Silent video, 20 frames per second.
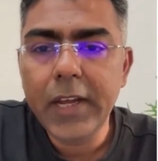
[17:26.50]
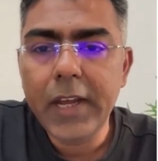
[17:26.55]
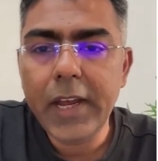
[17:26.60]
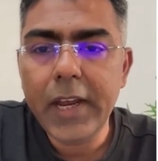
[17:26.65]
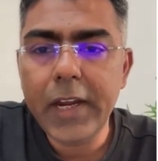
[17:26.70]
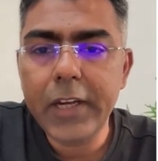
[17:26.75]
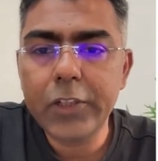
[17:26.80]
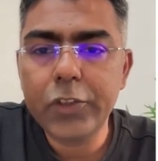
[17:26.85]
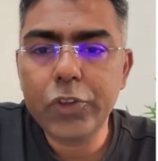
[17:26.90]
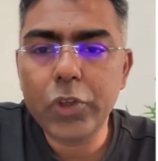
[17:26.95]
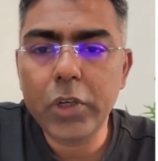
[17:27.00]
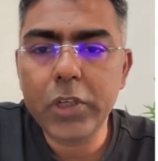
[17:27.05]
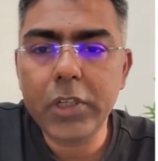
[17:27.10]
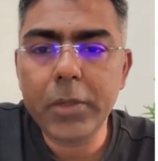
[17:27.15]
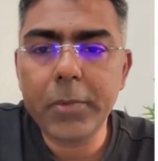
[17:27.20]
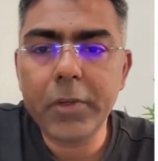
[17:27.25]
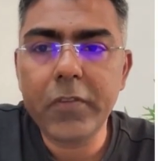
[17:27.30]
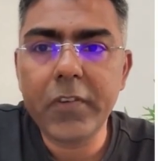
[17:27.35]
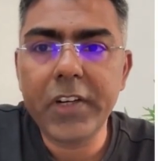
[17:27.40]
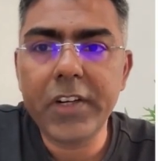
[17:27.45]
And
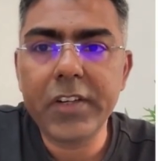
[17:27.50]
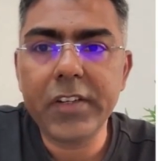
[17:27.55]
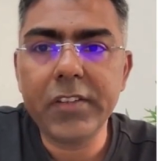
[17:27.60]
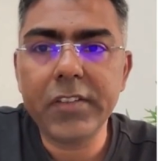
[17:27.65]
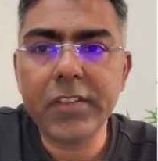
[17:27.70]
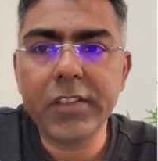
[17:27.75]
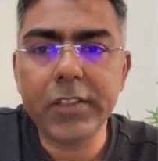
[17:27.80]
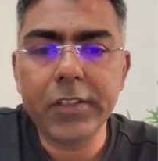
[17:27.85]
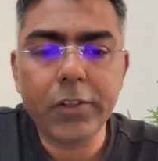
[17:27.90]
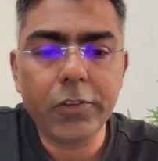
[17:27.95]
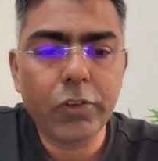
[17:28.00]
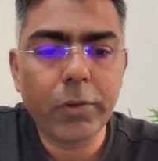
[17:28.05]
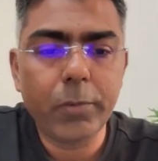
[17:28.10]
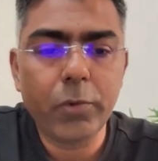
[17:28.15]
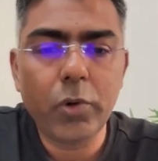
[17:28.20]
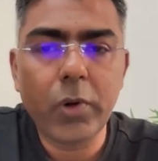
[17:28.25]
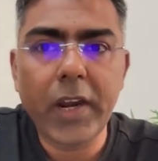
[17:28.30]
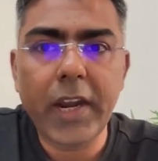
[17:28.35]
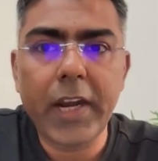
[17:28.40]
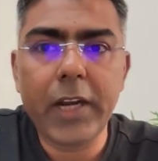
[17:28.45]
short-term inventory is here. So I'm
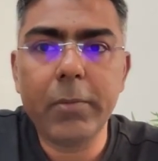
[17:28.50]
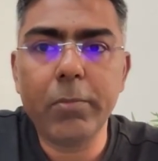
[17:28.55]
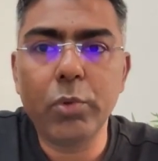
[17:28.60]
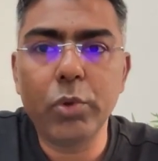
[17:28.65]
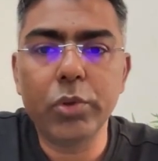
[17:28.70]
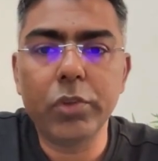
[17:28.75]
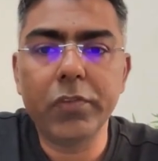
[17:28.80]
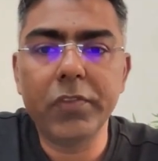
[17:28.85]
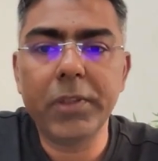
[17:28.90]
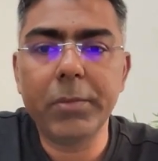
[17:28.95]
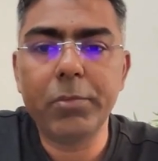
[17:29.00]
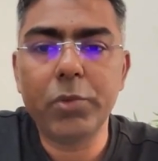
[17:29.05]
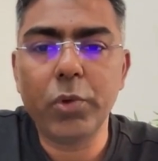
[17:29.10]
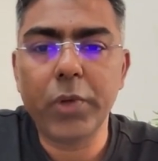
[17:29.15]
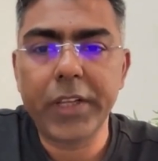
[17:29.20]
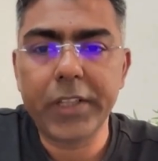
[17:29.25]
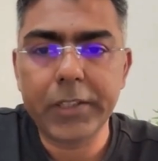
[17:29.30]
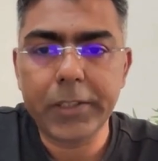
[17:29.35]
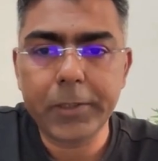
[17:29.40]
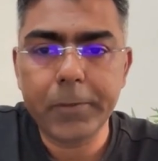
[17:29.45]
going to add both of them
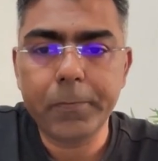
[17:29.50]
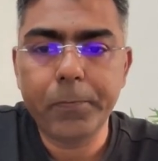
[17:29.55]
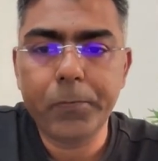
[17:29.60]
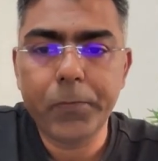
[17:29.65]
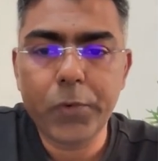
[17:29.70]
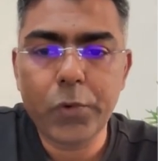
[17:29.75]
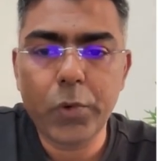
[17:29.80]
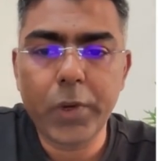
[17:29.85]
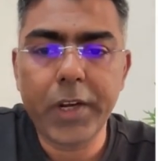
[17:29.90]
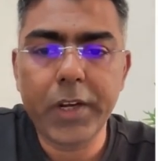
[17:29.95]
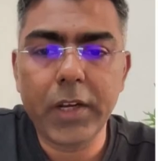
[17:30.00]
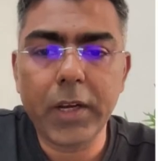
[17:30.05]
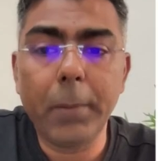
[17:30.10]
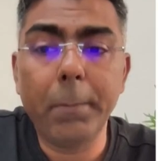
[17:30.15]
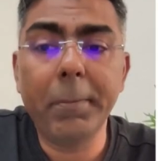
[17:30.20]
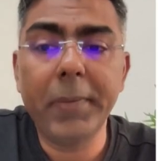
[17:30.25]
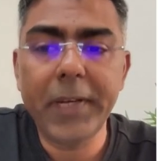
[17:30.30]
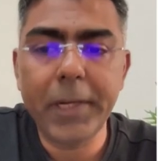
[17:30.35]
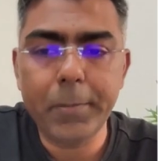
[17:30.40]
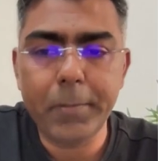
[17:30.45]
together to get a
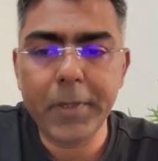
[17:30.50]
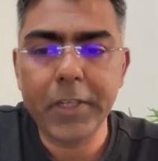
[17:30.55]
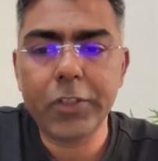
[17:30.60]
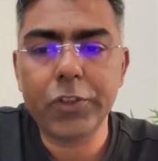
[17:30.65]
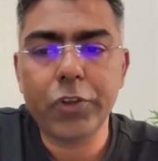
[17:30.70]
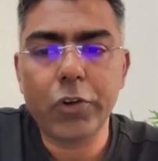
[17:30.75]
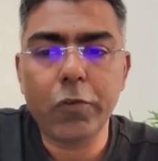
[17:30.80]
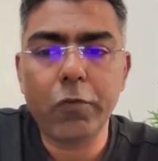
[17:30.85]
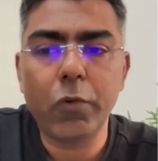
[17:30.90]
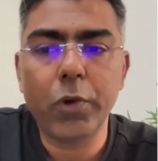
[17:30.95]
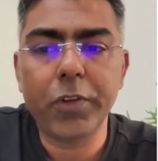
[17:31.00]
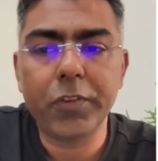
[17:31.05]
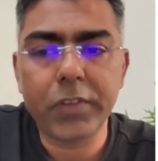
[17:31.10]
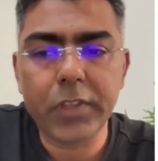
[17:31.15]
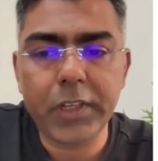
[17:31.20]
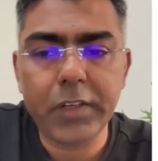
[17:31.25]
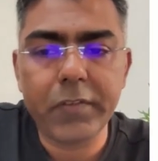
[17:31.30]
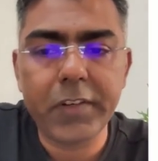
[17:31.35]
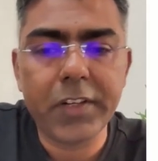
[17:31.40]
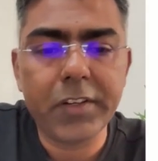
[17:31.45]
complete picture of what is the
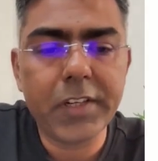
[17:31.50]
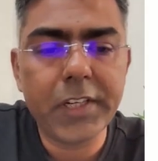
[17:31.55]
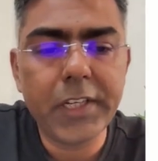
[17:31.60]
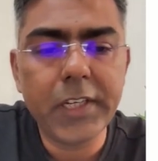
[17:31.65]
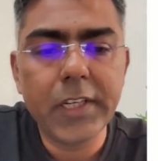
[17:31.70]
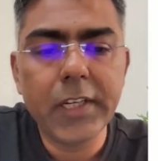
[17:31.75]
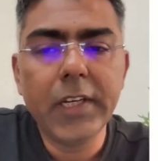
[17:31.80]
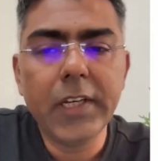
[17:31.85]
inventory.